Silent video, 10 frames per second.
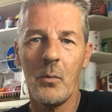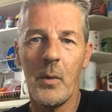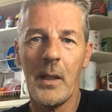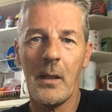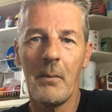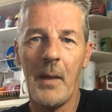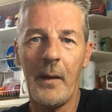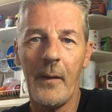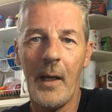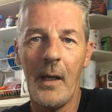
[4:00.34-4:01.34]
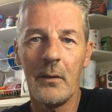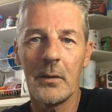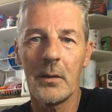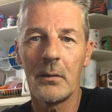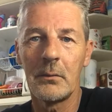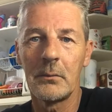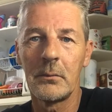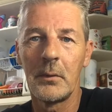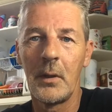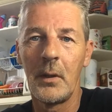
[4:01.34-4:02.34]
a week I'm out of the house.
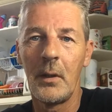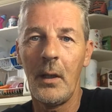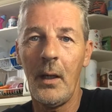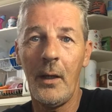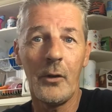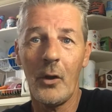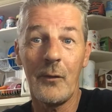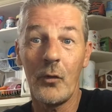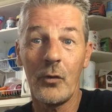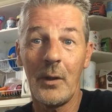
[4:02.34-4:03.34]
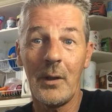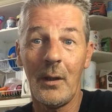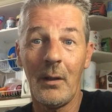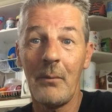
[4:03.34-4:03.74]
I'm not even drinking.